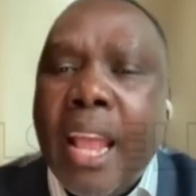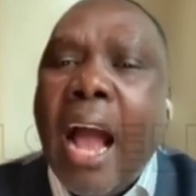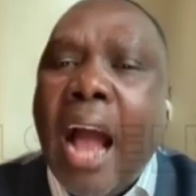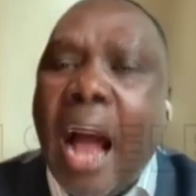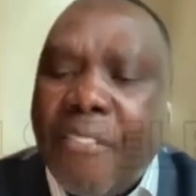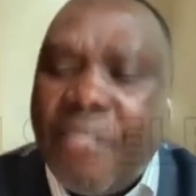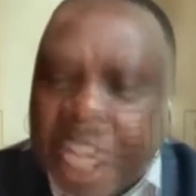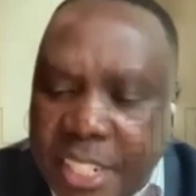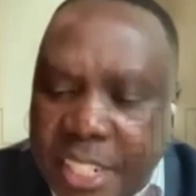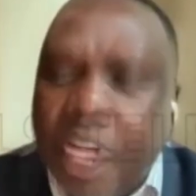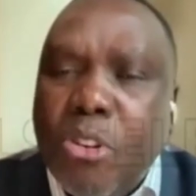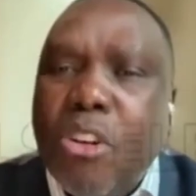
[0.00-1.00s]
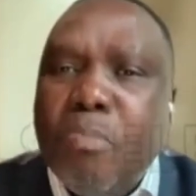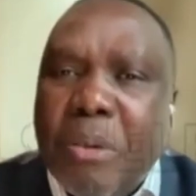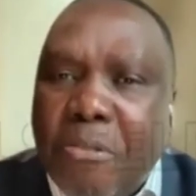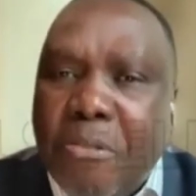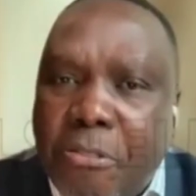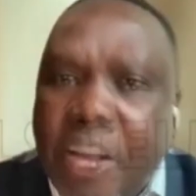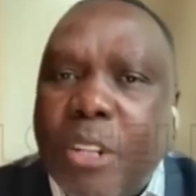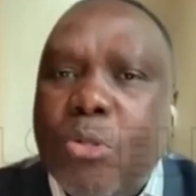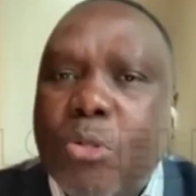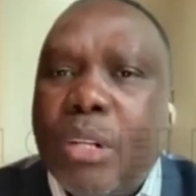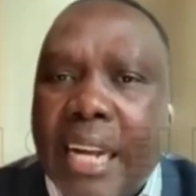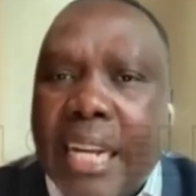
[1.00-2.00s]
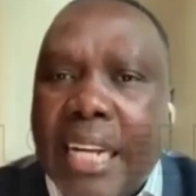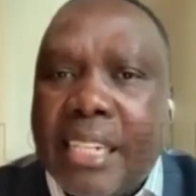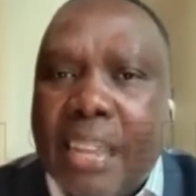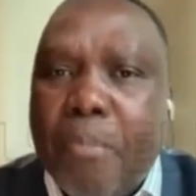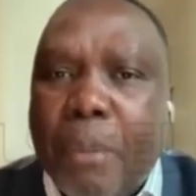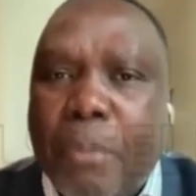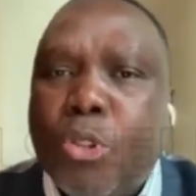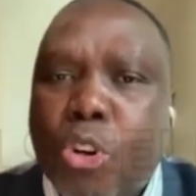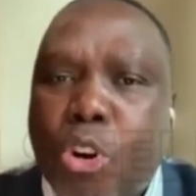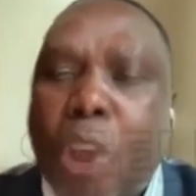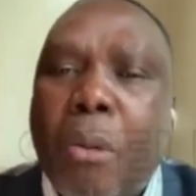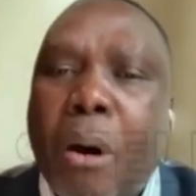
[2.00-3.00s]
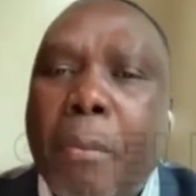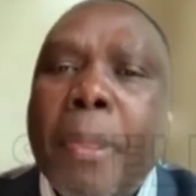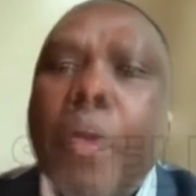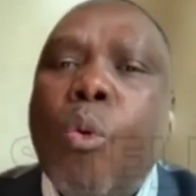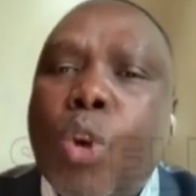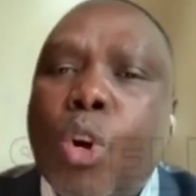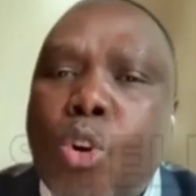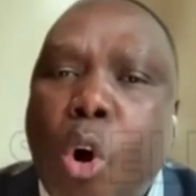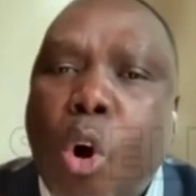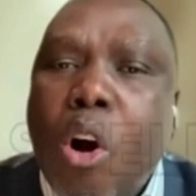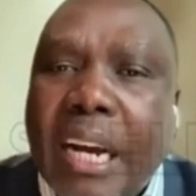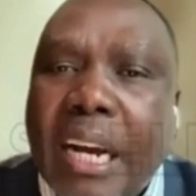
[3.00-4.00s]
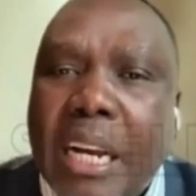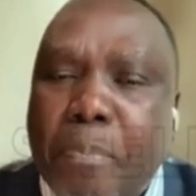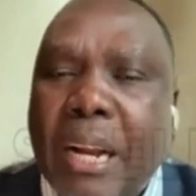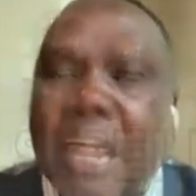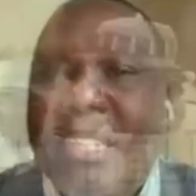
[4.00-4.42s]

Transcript: have still not been fair to the Nigerian people to come up with concrete plans